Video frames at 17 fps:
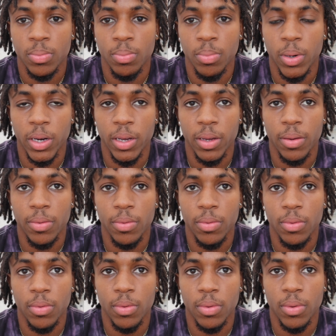but
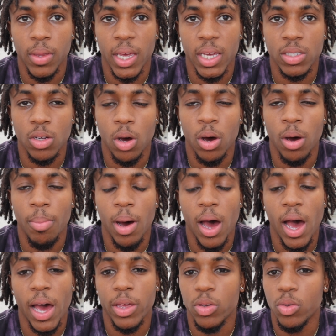it's all
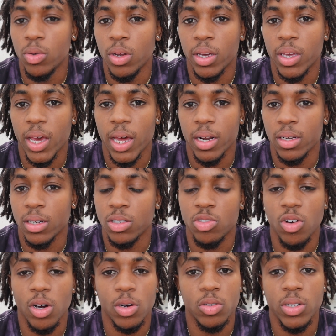about how you look at it. A
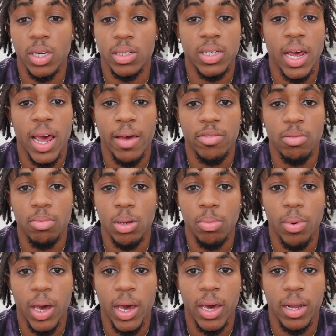struggle doesn't have to be
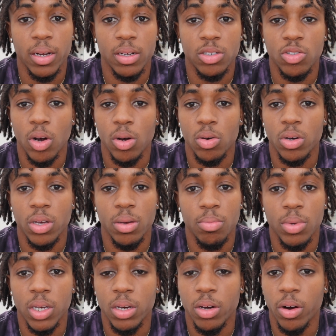bad. A struggle can
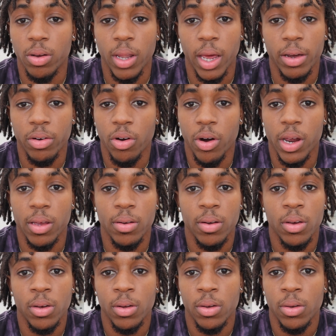be good, great.
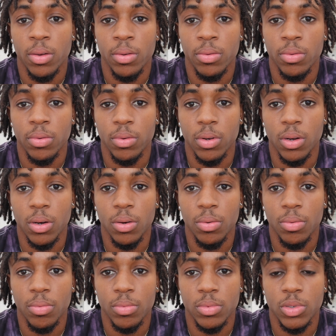
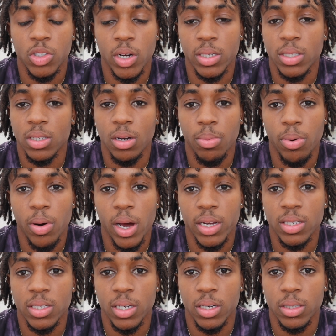Trust in the
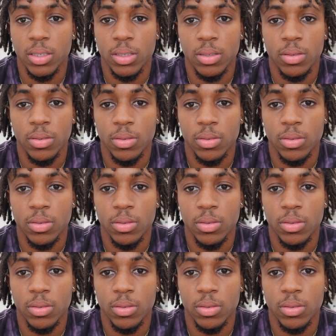process.